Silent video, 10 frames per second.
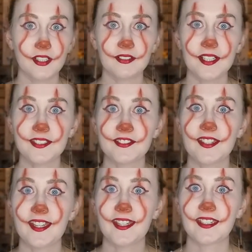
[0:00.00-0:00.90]
highlight, so
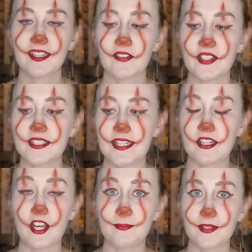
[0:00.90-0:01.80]
that kind of gave us that
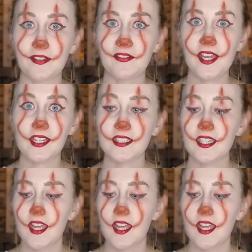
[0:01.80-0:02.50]
ombre effect.